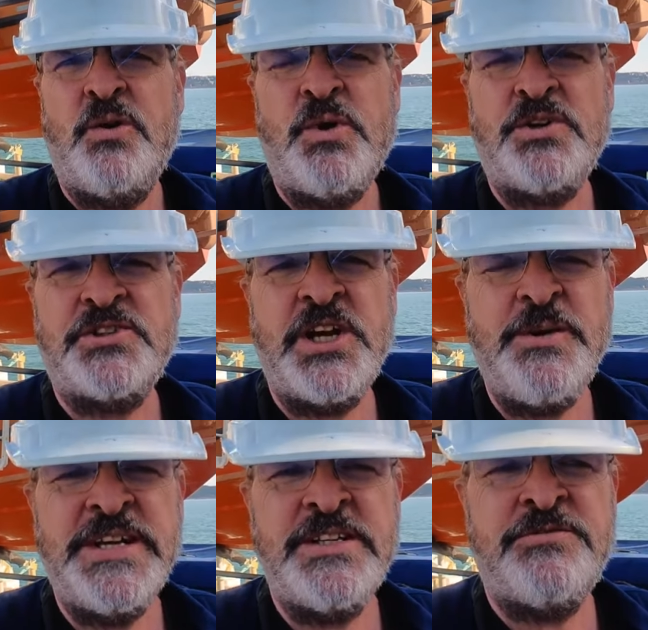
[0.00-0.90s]
while
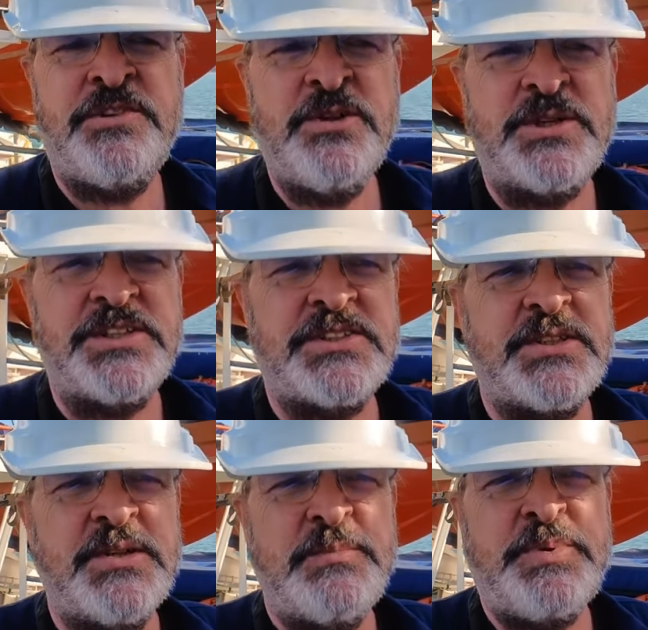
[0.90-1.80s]
showing his viewers
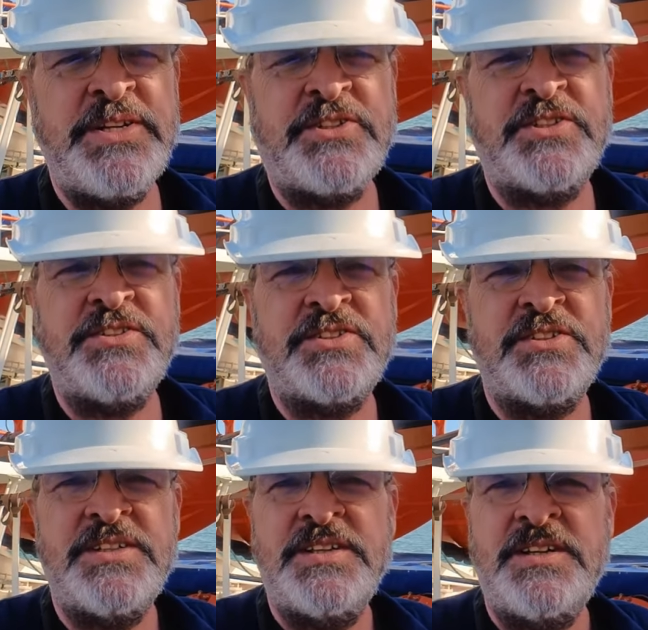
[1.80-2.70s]
pictures
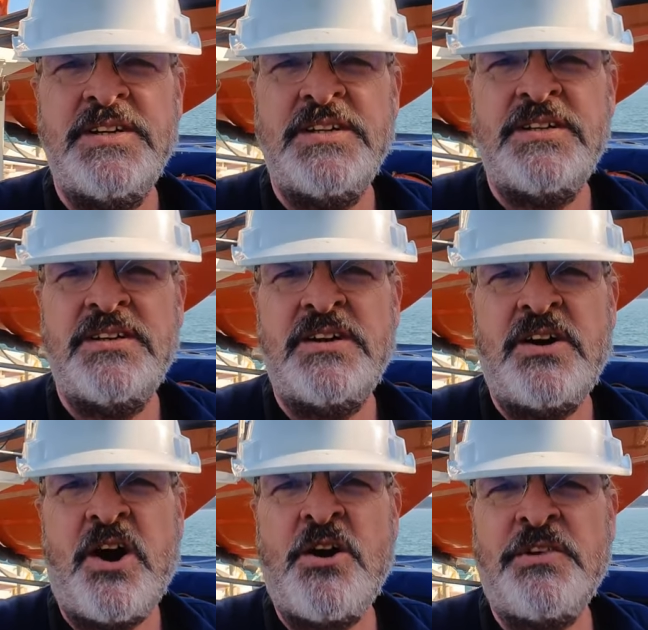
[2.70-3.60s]

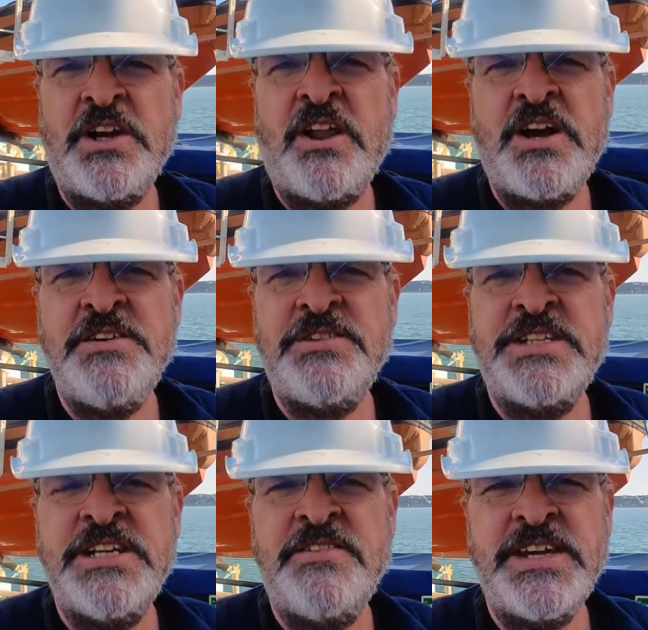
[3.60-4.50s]
of live
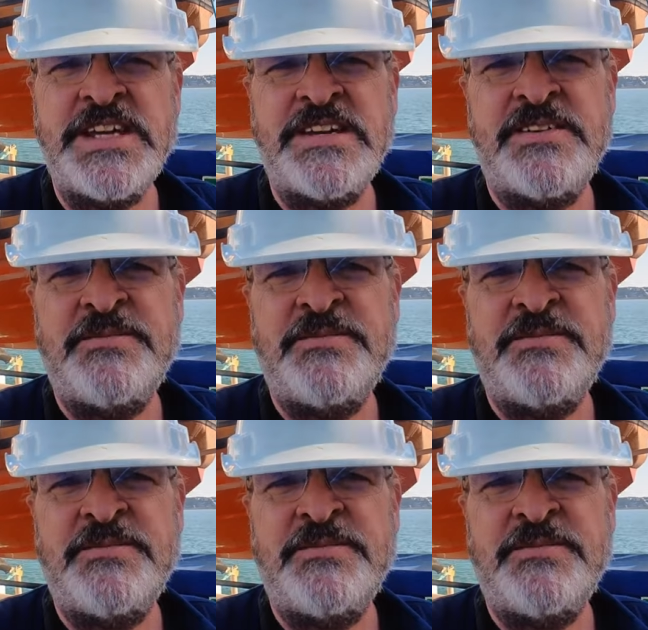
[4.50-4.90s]
TV,